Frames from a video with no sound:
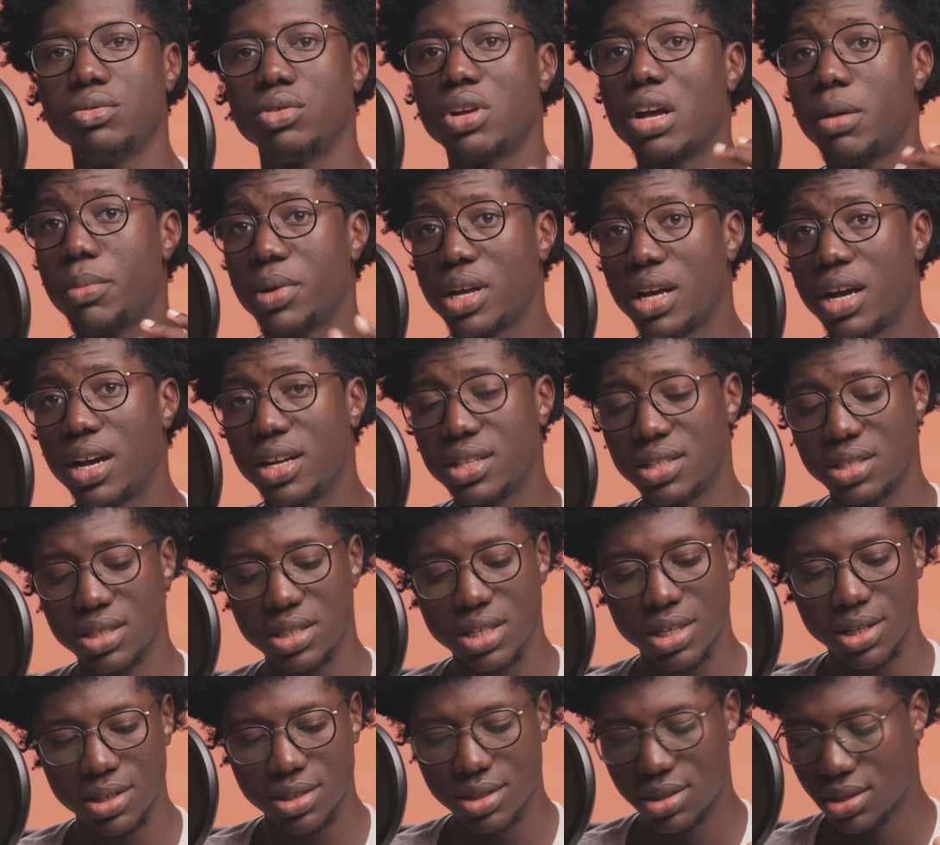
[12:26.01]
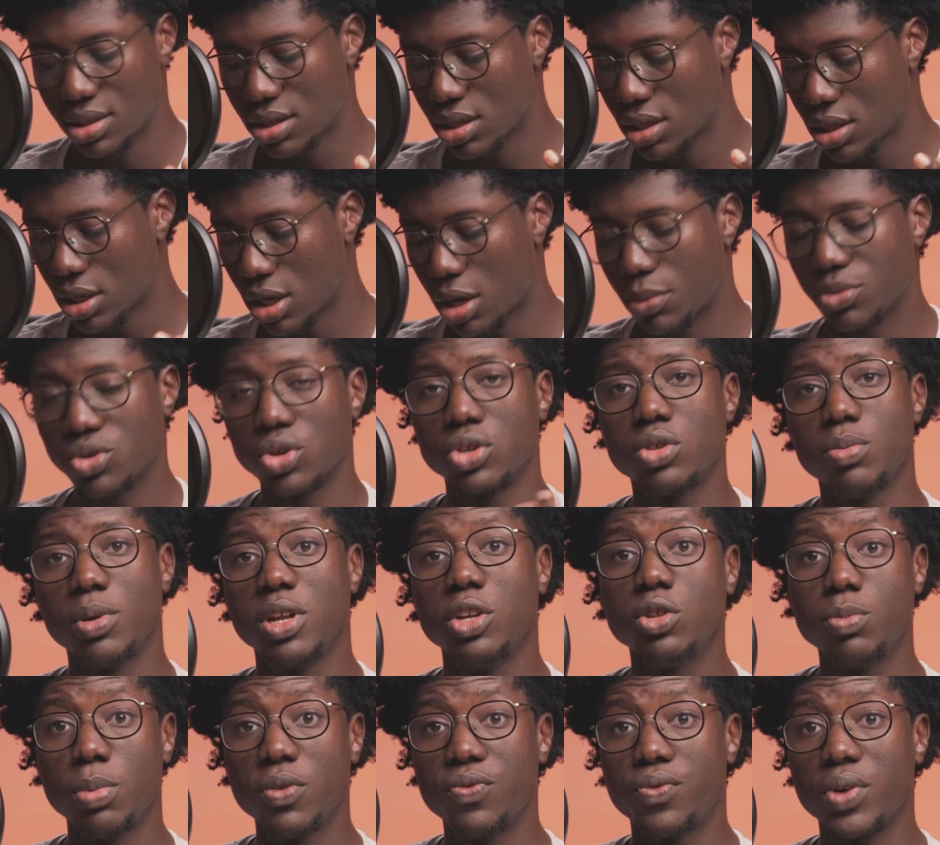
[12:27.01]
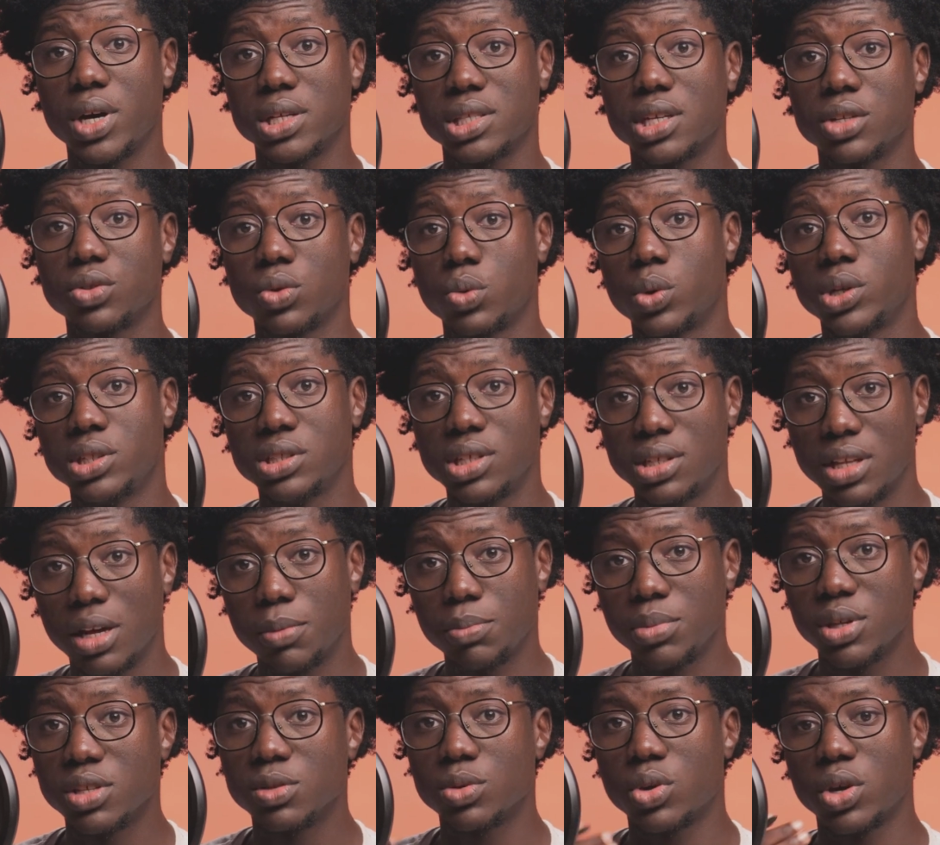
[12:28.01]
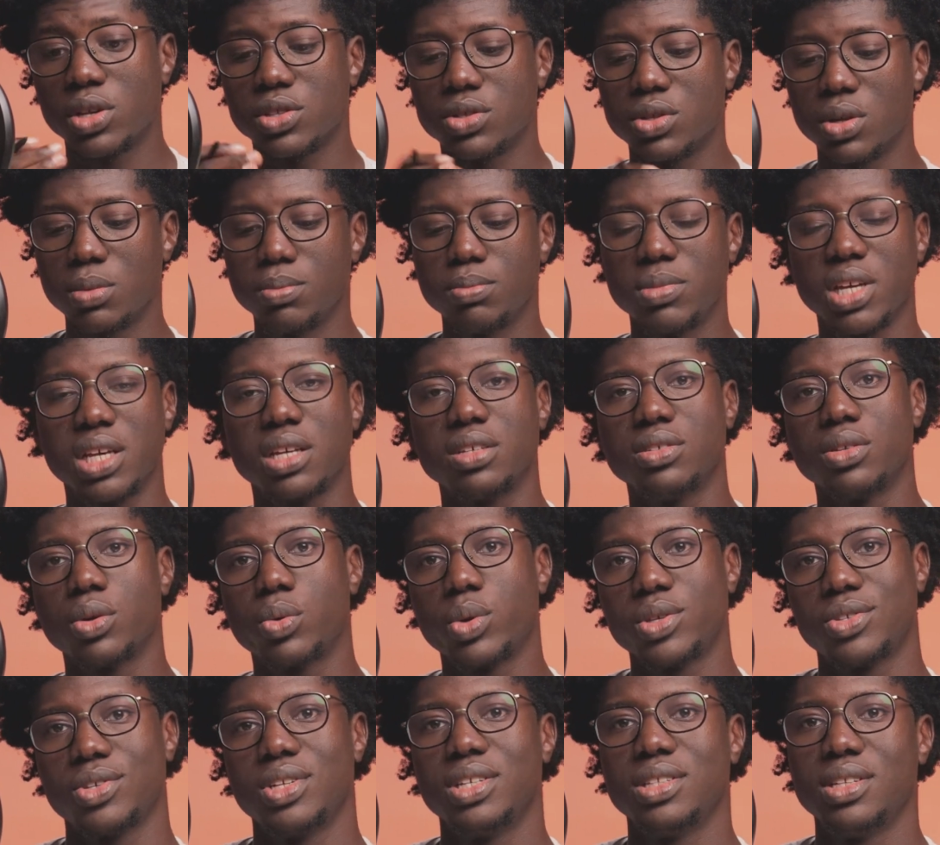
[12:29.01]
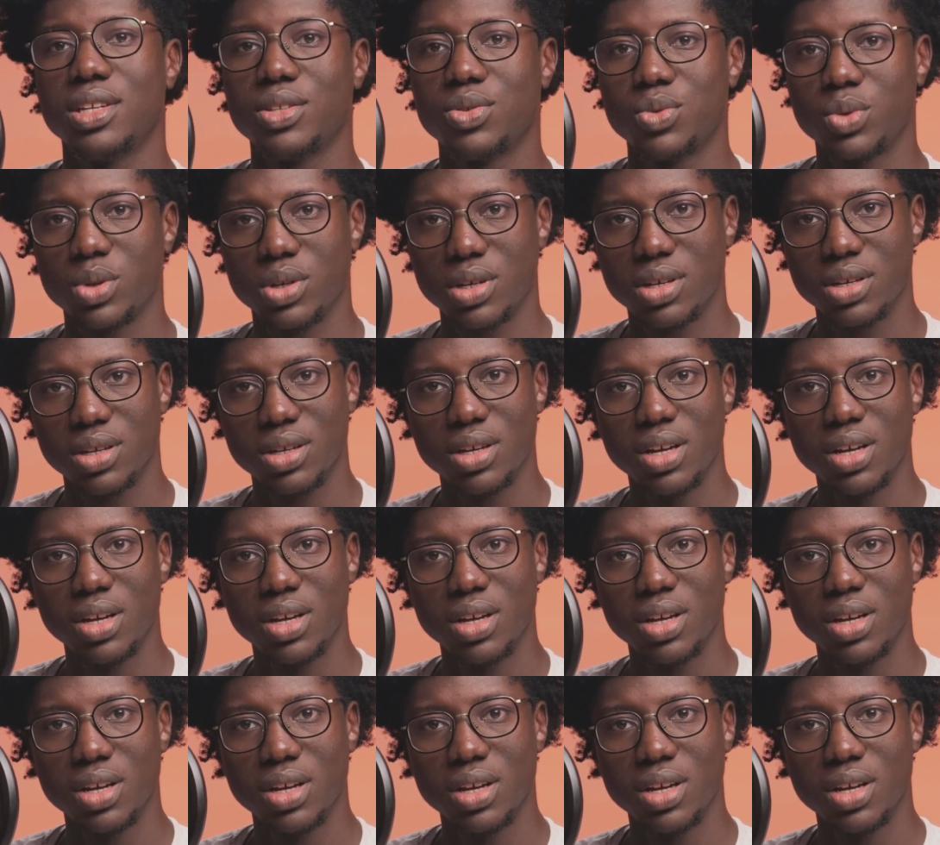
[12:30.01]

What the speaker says: you can be guaranteed that it's going to be a little bit faster to call your database because it's not making requests to the network.